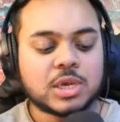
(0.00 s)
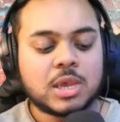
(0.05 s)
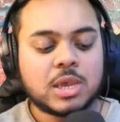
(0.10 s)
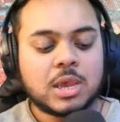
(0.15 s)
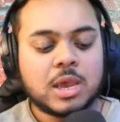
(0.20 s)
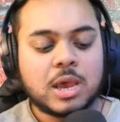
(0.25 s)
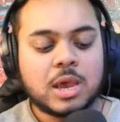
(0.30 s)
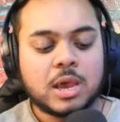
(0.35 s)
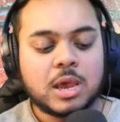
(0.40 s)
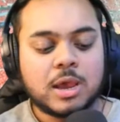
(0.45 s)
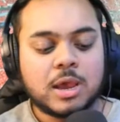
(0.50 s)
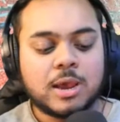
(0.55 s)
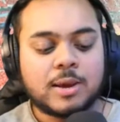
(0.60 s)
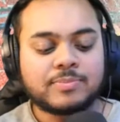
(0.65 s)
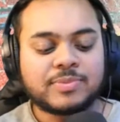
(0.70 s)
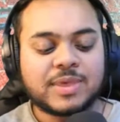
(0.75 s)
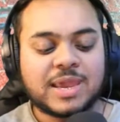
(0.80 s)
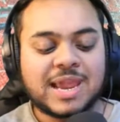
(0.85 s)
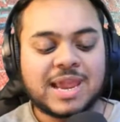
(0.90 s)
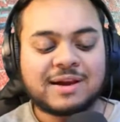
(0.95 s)

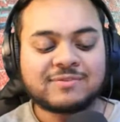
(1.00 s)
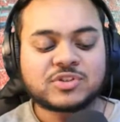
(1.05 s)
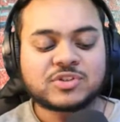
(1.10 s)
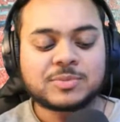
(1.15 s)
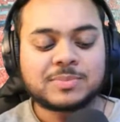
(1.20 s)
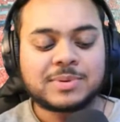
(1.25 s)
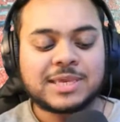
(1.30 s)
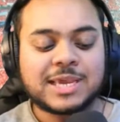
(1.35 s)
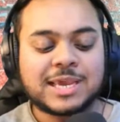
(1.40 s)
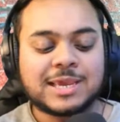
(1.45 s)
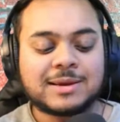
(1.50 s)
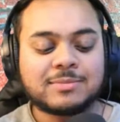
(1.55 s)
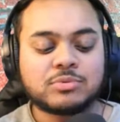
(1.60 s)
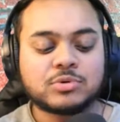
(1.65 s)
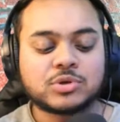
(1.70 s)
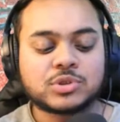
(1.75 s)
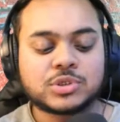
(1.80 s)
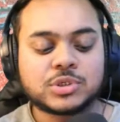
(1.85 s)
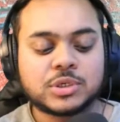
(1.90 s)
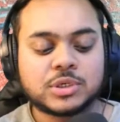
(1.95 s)
They have to be able
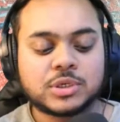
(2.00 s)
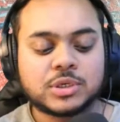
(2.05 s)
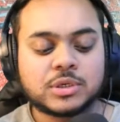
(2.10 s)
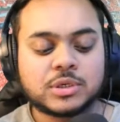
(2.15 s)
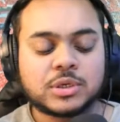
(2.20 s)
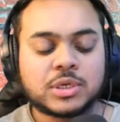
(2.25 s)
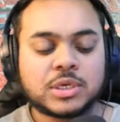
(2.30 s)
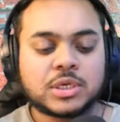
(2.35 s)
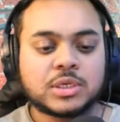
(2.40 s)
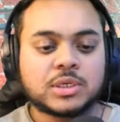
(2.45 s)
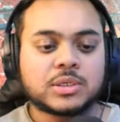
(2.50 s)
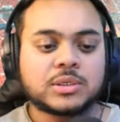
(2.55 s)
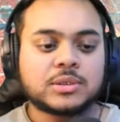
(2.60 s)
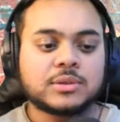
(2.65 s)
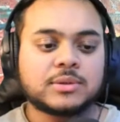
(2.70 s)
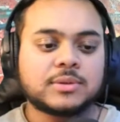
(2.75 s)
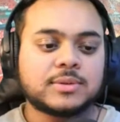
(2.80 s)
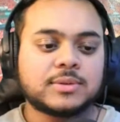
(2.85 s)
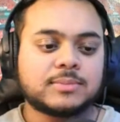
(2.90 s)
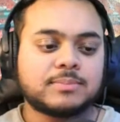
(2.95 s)
to
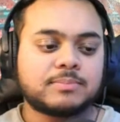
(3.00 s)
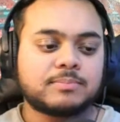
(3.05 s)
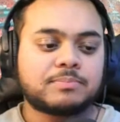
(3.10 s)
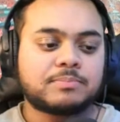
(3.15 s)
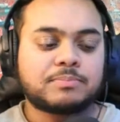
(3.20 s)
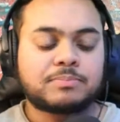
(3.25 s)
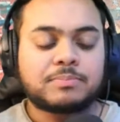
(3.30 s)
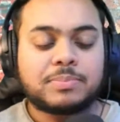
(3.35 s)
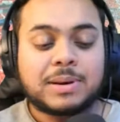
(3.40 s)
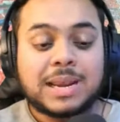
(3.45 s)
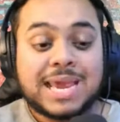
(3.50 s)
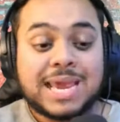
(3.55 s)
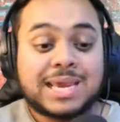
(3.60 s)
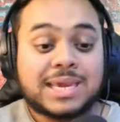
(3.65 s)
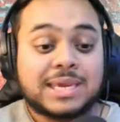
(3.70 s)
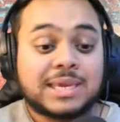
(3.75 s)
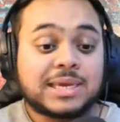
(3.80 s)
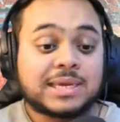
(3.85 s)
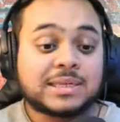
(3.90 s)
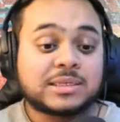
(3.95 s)
play
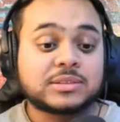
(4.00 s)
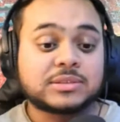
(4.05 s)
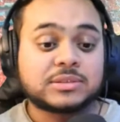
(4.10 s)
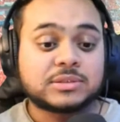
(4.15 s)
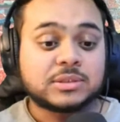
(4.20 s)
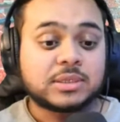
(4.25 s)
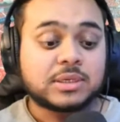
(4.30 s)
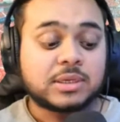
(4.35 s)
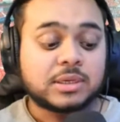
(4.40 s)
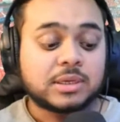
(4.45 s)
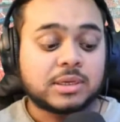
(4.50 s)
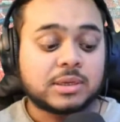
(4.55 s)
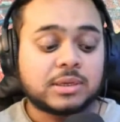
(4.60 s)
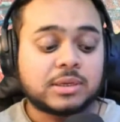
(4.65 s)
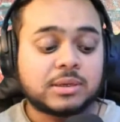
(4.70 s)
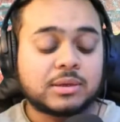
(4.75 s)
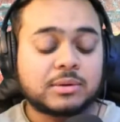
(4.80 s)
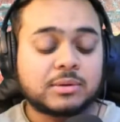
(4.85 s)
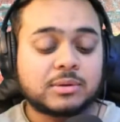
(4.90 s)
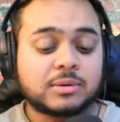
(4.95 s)
and
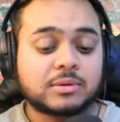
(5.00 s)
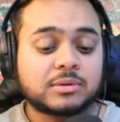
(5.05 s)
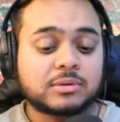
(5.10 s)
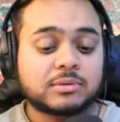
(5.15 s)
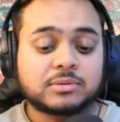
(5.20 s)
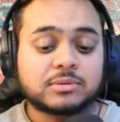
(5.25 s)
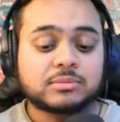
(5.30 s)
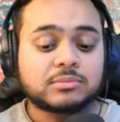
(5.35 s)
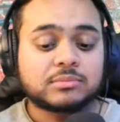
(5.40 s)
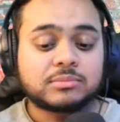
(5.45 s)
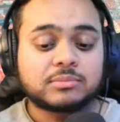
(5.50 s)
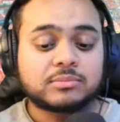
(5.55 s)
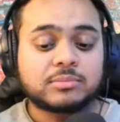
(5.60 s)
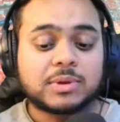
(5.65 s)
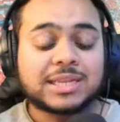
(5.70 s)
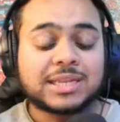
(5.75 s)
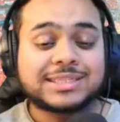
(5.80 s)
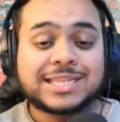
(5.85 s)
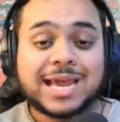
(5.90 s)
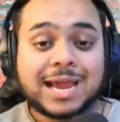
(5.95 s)

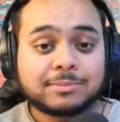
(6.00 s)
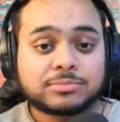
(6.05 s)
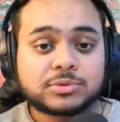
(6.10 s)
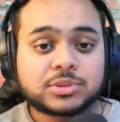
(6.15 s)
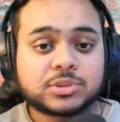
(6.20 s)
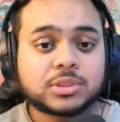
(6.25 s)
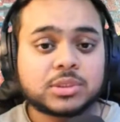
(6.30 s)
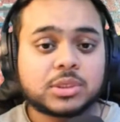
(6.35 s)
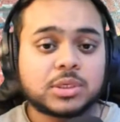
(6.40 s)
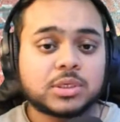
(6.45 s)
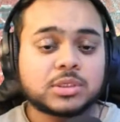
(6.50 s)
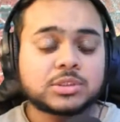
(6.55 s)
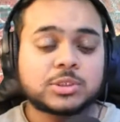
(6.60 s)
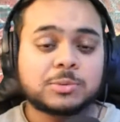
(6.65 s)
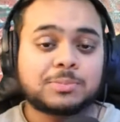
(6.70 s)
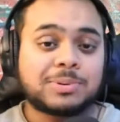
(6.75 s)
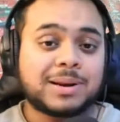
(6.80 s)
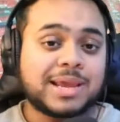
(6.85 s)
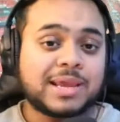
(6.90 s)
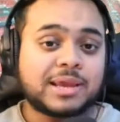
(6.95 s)
adapt to
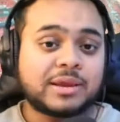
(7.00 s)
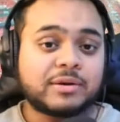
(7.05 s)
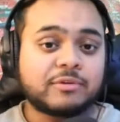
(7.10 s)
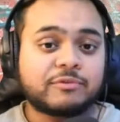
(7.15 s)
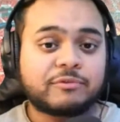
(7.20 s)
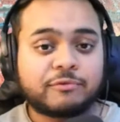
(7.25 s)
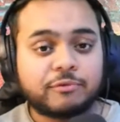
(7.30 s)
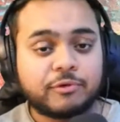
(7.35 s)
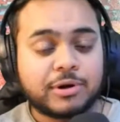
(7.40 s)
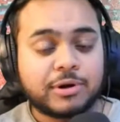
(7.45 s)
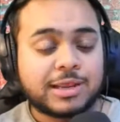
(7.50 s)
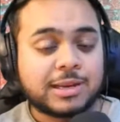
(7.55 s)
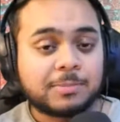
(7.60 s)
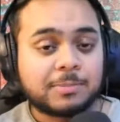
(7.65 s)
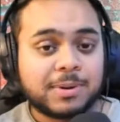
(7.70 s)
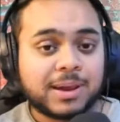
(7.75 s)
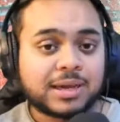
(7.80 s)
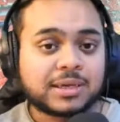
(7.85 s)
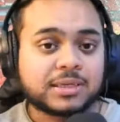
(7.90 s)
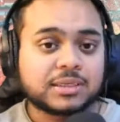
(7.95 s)
playing 3 at the
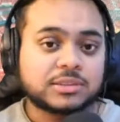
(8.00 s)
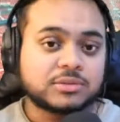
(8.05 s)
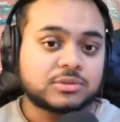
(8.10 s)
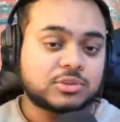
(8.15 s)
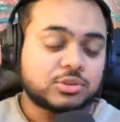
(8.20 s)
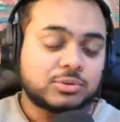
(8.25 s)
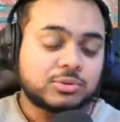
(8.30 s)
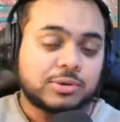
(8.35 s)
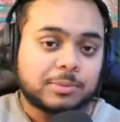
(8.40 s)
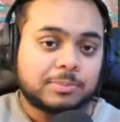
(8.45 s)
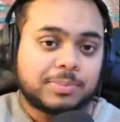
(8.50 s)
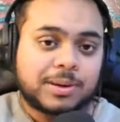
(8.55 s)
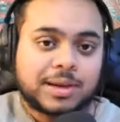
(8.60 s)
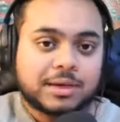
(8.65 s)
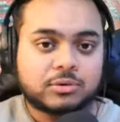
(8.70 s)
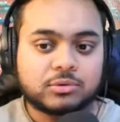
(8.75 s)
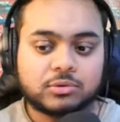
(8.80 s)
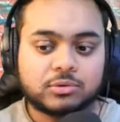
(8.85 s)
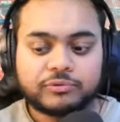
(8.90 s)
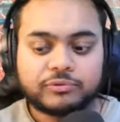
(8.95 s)
back and 2 at the back,
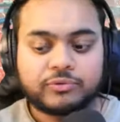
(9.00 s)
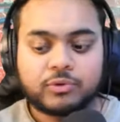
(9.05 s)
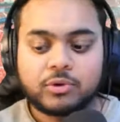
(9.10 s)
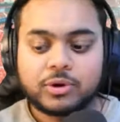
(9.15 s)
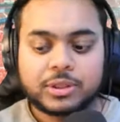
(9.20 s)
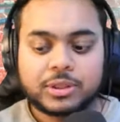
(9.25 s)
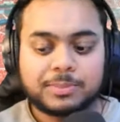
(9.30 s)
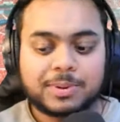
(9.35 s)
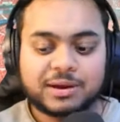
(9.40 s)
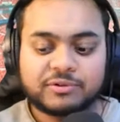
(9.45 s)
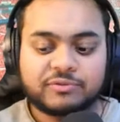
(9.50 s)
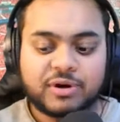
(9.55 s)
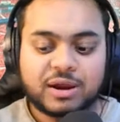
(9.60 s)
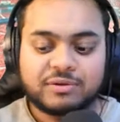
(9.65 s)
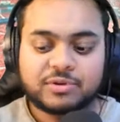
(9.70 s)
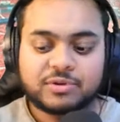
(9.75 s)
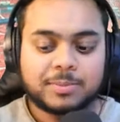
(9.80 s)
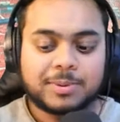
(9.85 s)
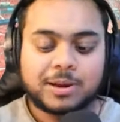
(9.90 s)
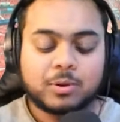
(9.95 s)
or 4 at the back, 5 at the
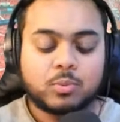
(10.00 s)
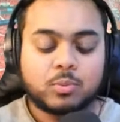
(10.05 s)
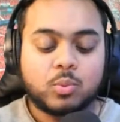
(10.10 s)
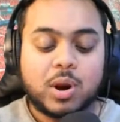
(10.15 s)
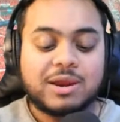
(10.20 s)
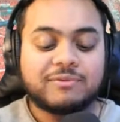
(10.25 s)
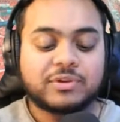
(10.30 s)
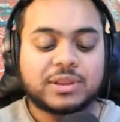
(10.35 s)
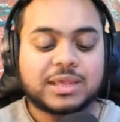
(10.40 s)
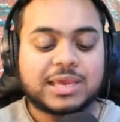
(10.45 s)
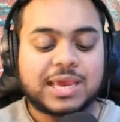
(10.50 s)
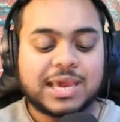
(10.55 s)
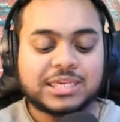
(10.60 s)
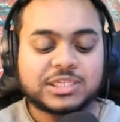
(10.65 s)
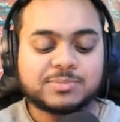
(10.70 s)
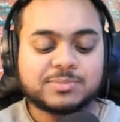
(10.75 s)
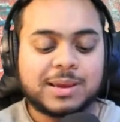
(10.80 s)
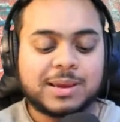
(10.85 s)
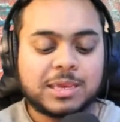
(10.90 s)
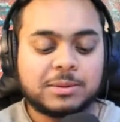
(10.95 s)
back, whatever the case
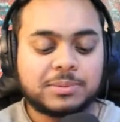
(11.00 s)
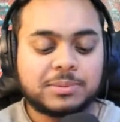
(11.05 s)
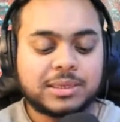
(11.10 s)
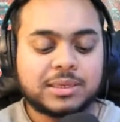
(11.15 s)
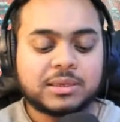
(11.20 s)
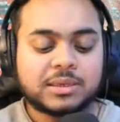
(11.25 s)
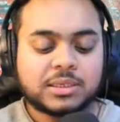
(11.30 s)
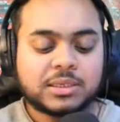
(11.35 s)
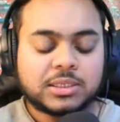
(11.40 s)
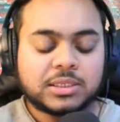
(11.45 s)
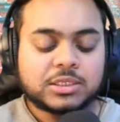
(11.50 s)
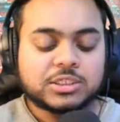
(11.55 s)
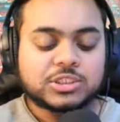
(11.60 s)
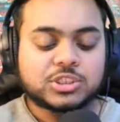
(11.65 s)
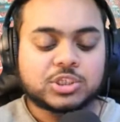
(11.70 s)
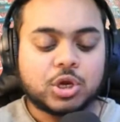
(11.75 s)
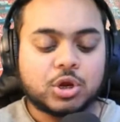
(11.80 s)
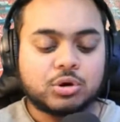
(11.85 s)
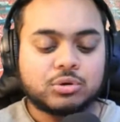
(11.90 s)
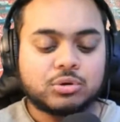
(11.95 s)
may be.
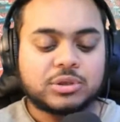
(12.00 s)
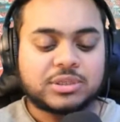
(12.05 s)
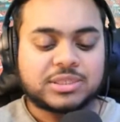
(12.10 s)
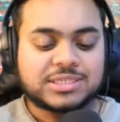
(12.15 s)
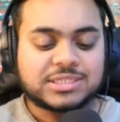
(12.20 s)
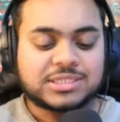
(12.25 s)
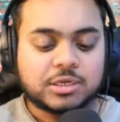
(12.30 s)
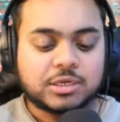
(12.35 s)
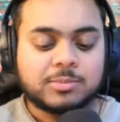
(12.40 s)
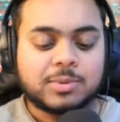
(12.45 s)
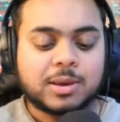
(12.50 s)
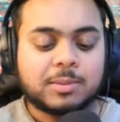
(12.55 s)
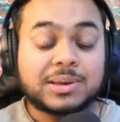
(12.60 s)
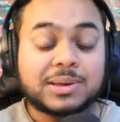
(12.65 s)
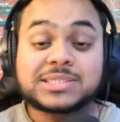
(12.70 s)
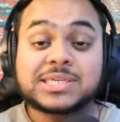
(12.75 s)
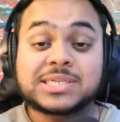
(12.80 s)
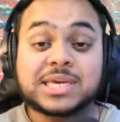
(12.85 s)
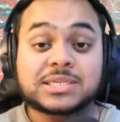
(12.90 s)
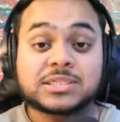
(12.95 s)
So this is going to be a big
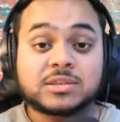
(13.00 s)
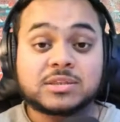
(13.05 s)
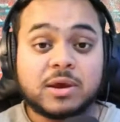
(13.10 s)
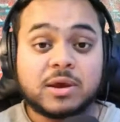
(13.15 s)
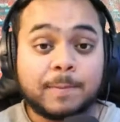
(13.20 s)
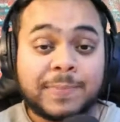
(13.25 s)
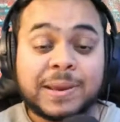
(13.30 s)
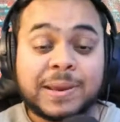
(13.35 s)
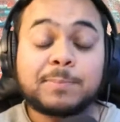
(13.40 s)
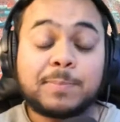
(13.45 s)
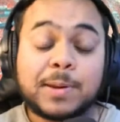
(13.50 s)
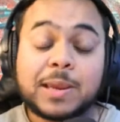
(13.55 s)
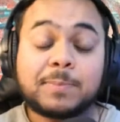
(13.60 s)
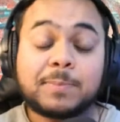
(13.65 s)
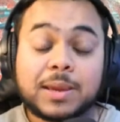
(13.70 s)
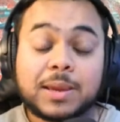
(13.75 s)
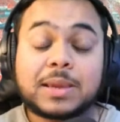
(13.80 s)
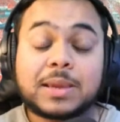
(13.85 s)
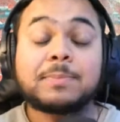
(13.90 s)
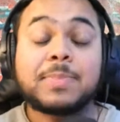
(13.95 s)
test, a big, big,
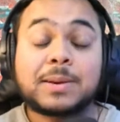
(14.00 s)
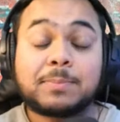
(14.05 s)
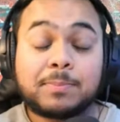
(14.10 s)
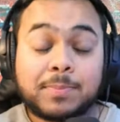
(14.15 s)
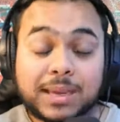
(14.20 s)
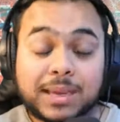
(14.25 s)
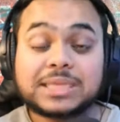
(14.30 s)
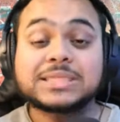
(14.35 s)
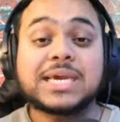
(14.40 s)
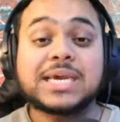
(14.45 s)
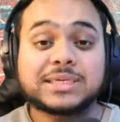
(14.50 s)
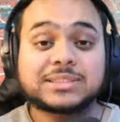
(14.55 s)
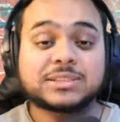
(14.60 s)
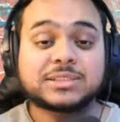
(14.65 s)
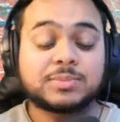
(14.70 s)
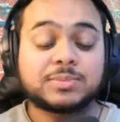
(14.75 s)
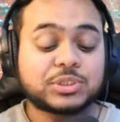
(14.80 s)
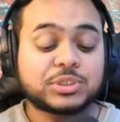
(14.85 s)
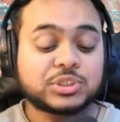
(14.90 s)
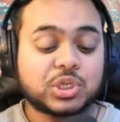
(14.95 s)
big, big, big test,
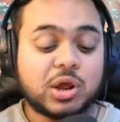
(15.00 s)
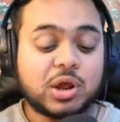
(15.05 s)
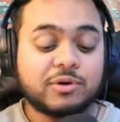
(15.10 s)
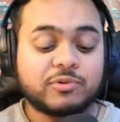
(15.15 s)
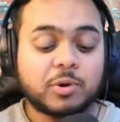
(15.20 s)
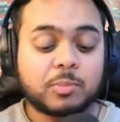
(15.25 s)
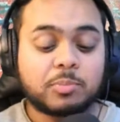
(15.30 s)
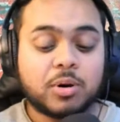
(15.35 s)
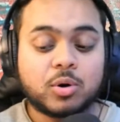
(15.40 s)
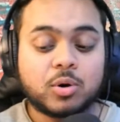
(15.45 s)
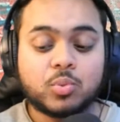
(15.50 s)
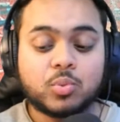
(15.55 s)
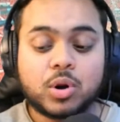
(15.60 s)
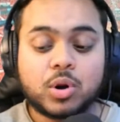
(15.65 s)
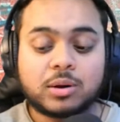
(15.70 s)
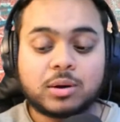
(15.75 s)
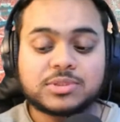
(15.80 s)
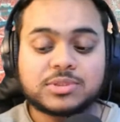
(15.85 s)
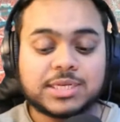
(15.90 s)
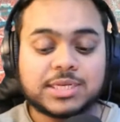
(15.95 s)
because Slavia Prague will come
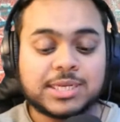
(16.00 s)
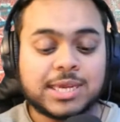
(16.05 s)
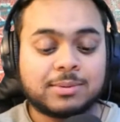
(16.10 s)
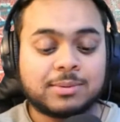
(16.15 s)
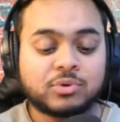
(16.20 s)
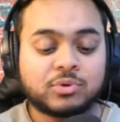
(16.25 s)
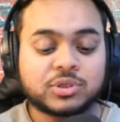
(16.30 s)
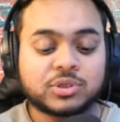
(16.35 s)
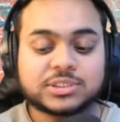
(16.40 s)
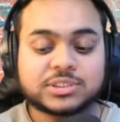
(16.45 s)
to the Emirates.